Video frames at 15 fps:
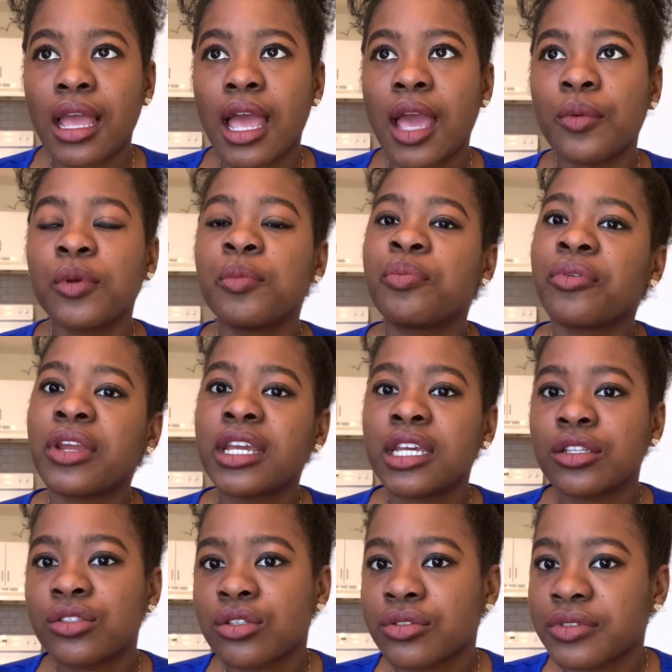And we bring
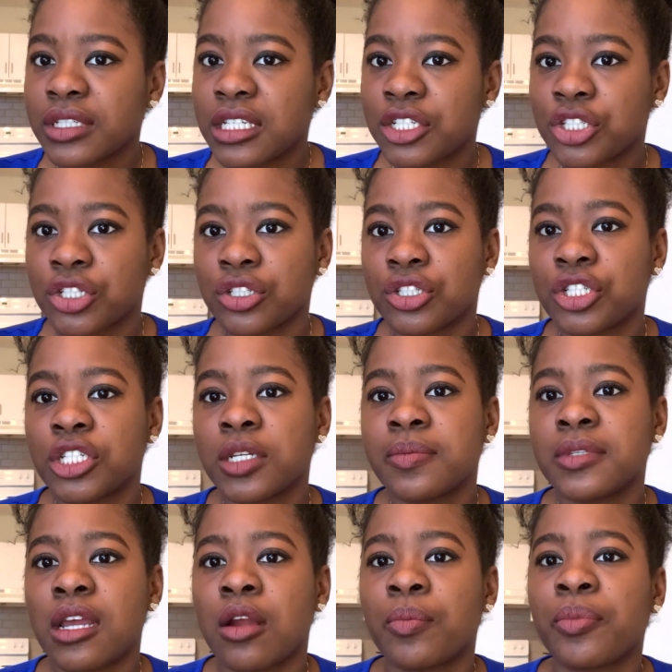into
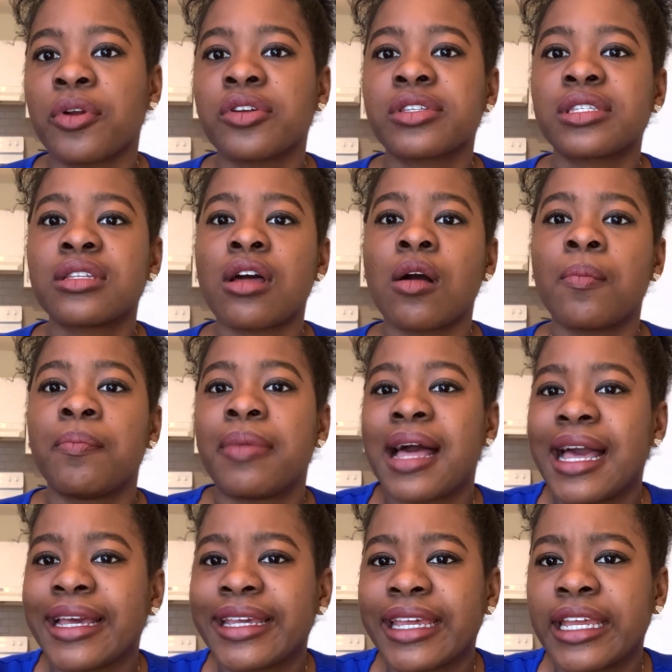relationships our personal
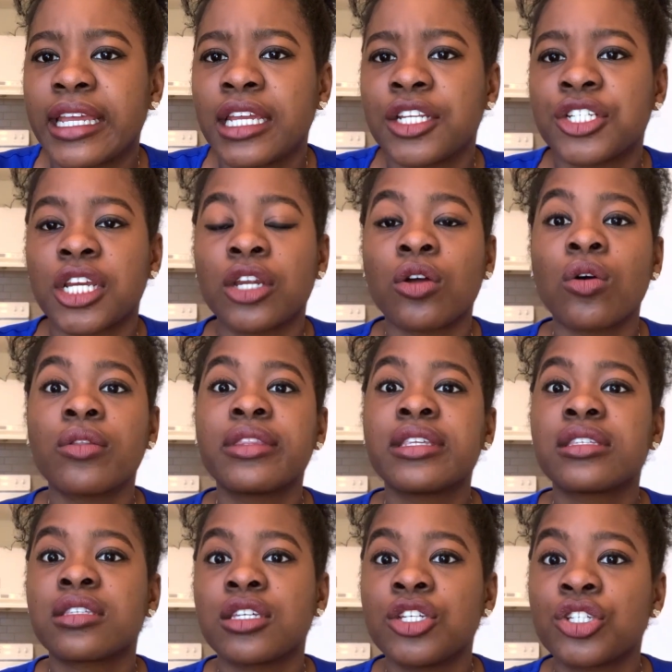baggage and all
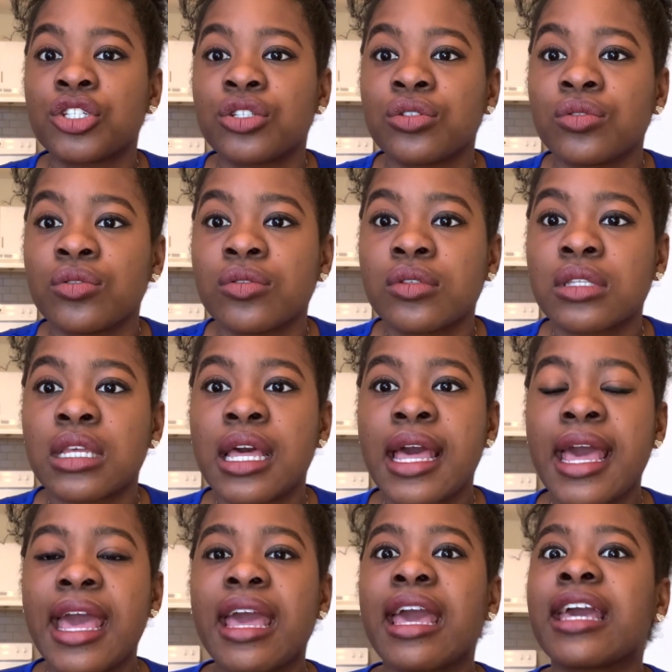these issues,
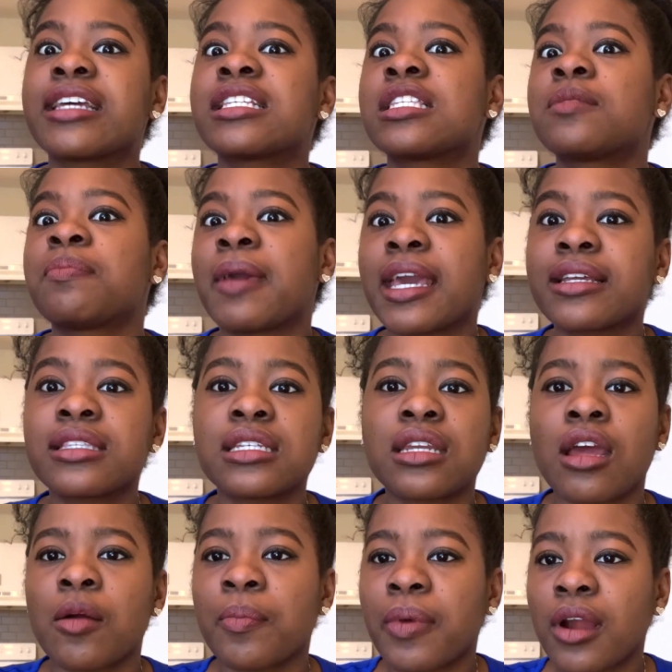expecting
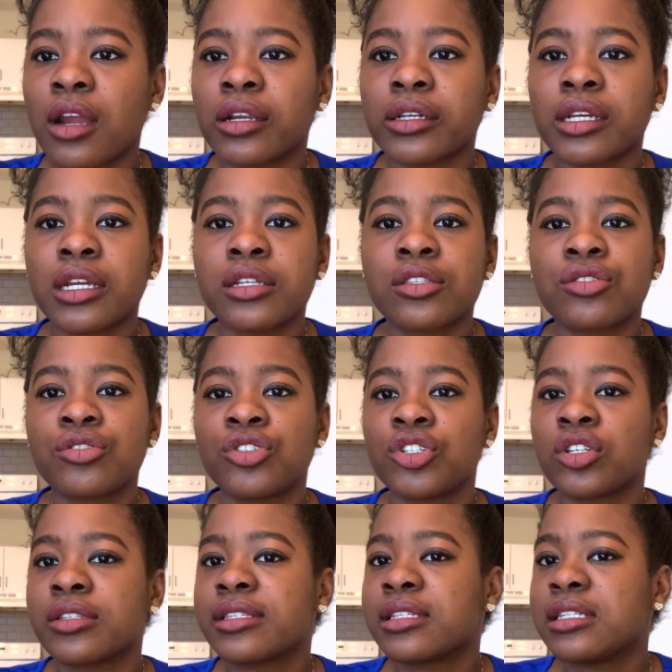our partners to
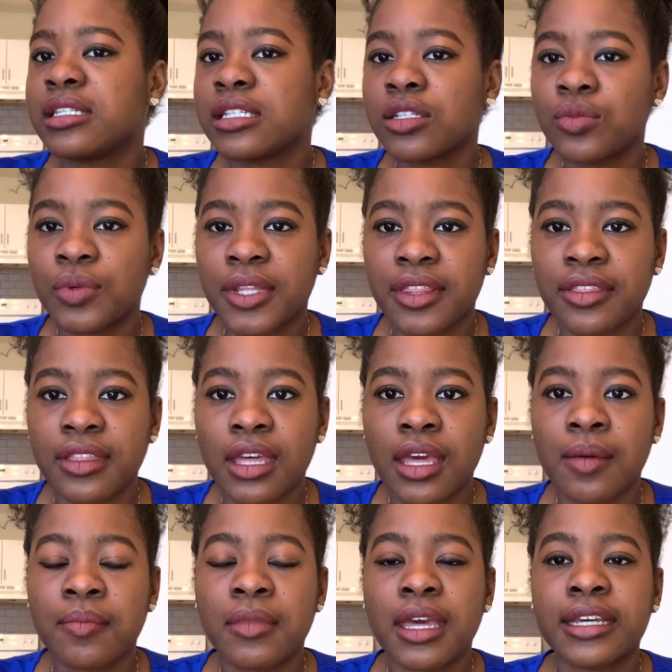just deal with
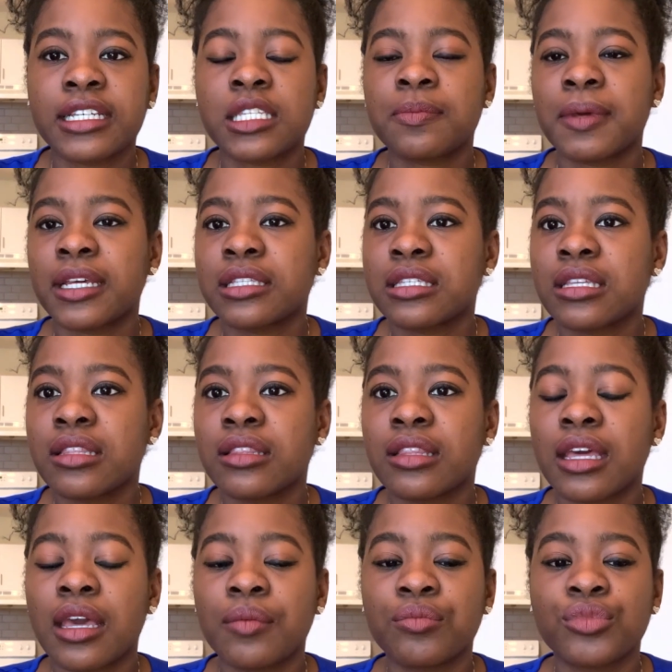them, expecting
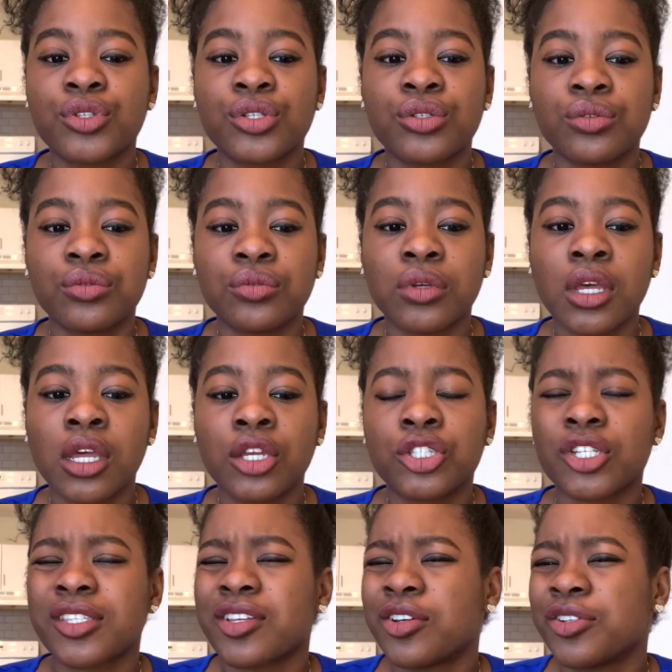them to
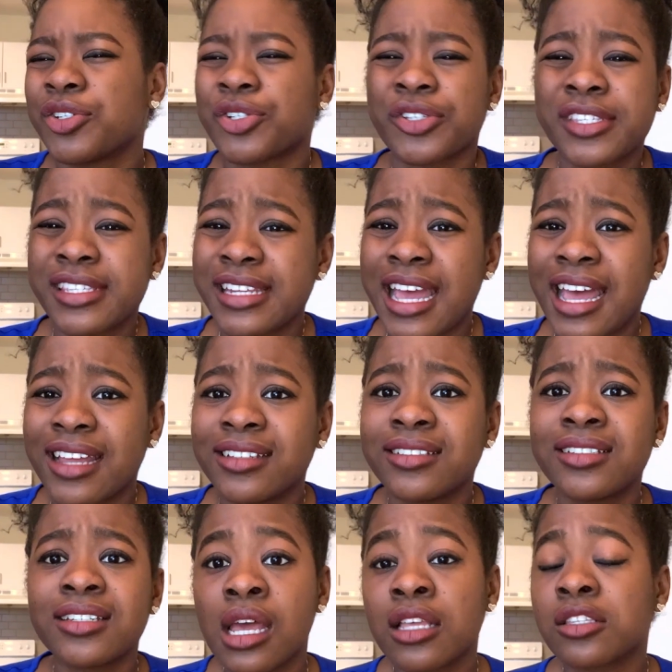just
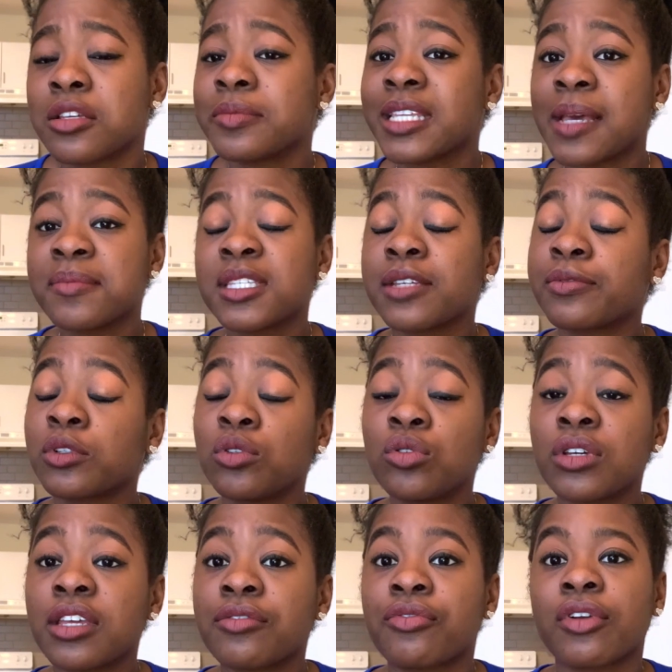understand, sometimes even
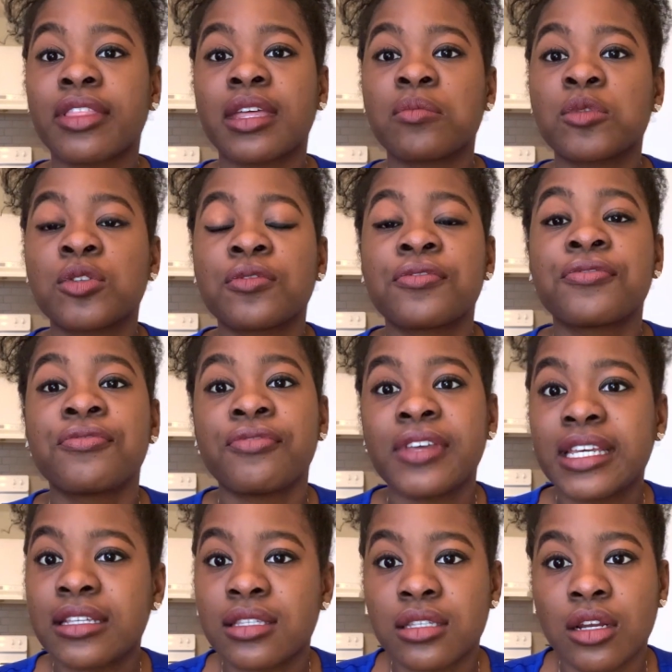looking for them to
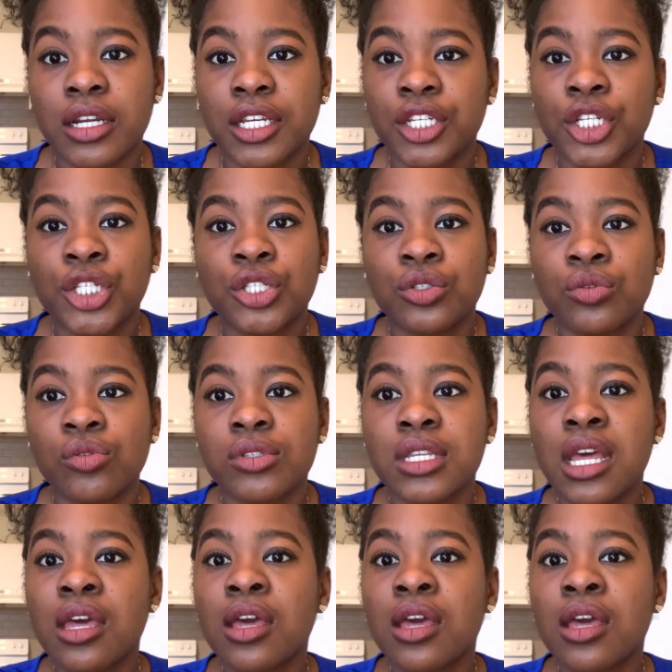fix our issues.